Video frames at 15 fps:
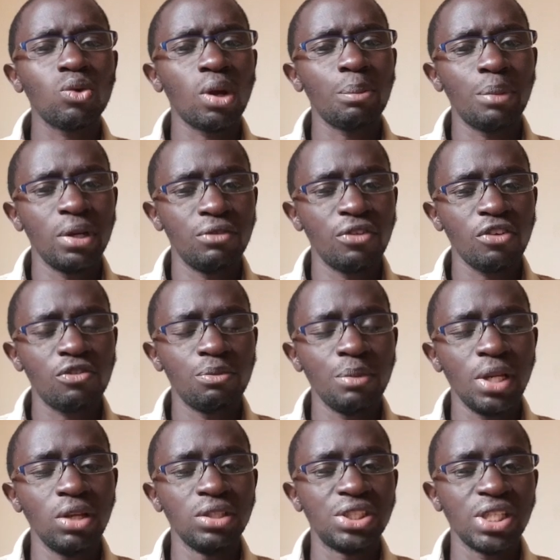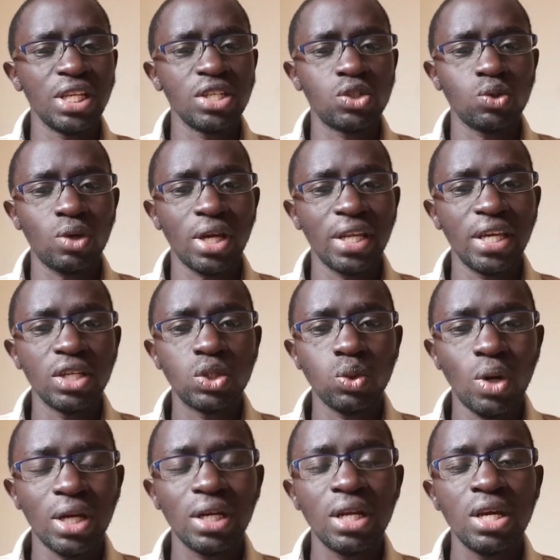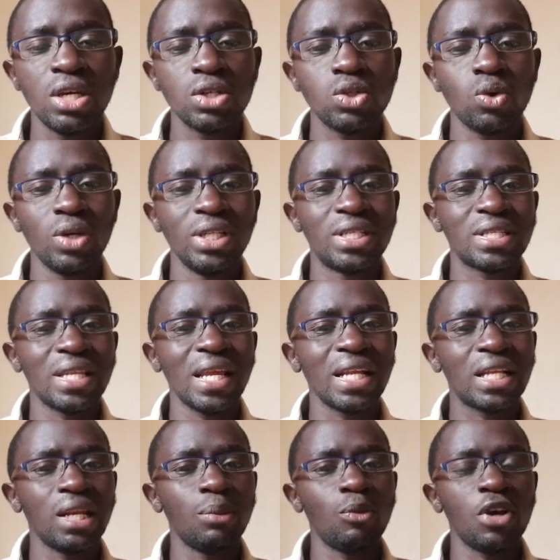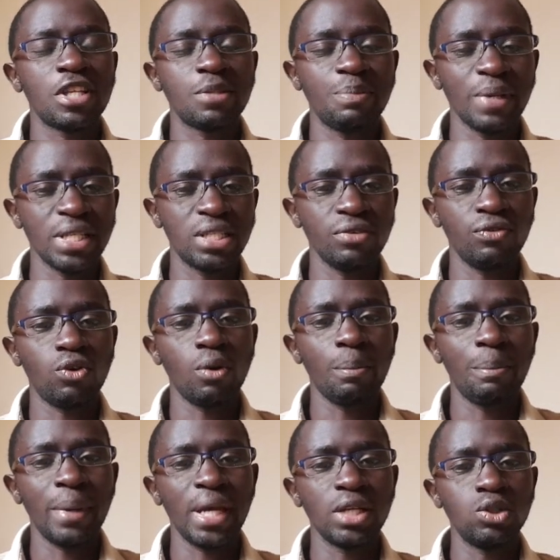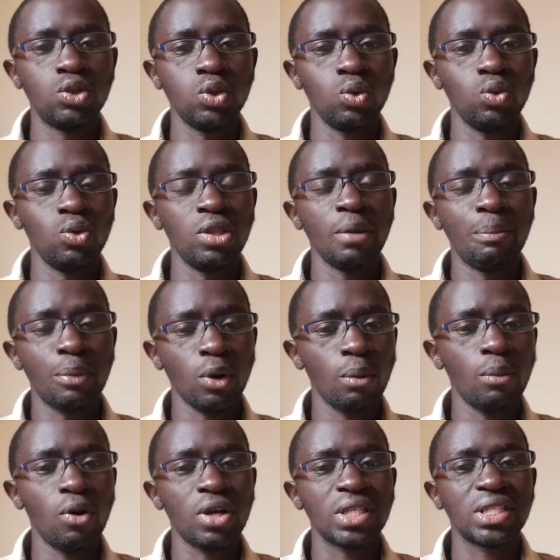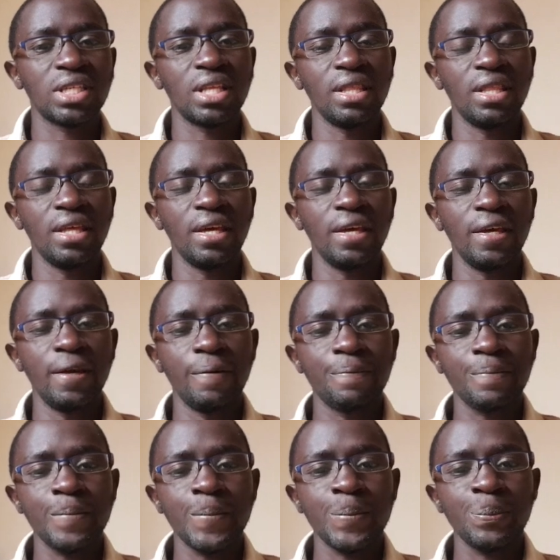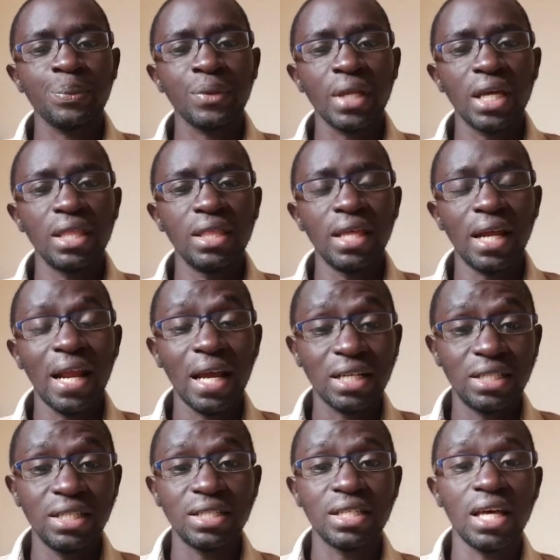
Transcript: 1.5 million shillings, you can get one. So it's slightly more expensive compared to the Probox, the Ractis,